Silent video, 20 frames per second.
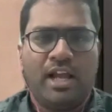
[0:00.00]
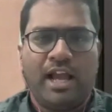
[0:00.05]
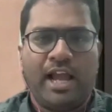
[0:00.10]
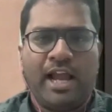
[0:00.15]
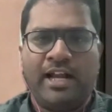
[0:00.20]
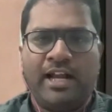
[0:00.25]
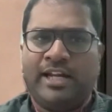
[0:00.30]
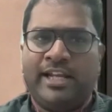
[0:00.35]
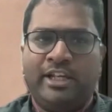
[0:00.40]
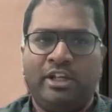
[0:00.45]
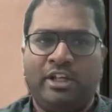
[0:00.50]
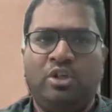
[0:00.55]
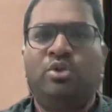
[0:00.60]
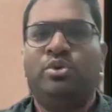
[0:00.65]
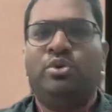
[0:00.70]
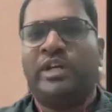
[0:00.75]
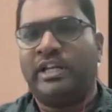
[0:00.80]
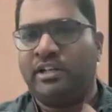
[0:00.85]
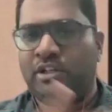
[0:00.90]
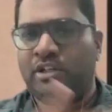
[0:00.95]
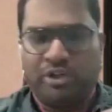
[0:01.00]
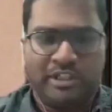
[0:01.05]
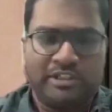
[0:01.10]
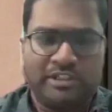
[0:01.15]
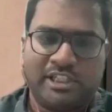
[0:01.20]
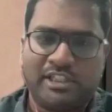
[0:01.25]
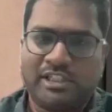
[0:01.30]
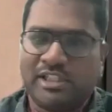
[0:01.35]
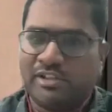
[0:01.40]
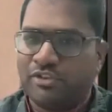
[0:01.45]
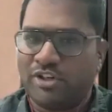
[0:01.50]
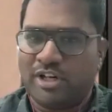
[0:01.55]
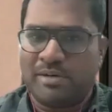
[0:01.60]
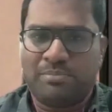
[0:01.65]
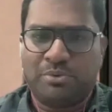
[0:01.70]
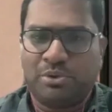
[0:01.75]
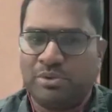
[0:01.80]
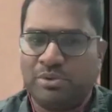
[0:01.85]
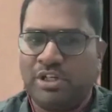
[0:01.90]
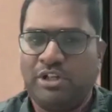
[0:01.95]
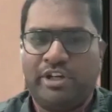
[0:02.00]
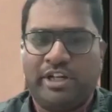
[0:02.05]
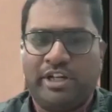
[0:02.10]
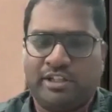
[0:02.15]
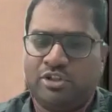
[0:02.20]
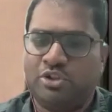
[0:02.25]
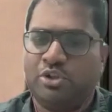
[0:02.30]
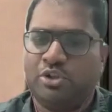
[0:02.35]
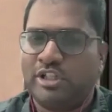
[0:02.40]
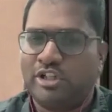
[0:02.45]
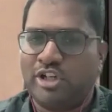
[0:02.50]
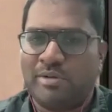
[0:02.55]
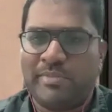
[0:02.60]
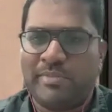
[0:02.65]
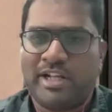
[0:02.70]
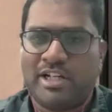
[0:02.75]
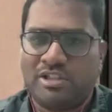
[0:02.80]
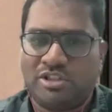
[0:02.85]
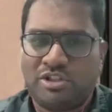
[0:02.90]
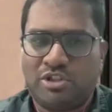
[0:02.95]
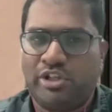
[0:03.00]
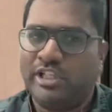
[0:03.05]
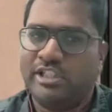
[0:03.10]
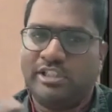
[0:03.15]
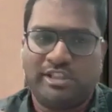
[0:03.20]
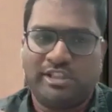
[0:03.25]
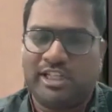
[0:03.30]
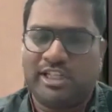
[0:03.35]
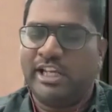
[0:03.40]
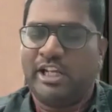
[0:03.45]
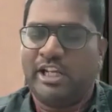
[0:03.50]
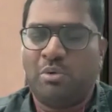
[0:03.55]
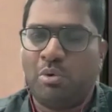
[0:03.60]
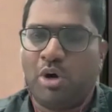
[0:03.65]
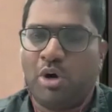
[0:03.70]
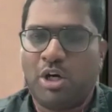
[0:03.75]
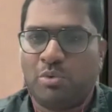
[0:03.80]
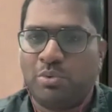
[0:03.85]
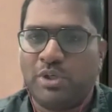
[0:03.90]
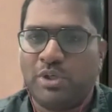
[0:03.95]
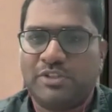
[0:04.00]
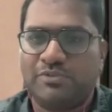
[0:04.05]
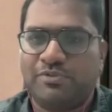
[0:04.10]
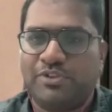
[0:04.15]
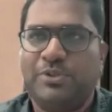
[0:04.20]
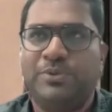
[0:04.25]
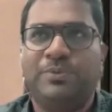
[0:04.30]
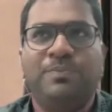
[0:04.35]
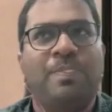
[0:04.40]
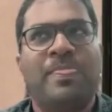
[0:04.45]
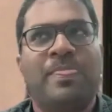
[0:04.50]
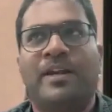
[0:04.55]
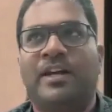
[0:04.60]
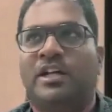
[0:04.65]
And you can send that for approval. You can show that to your manager. You can say what works for you.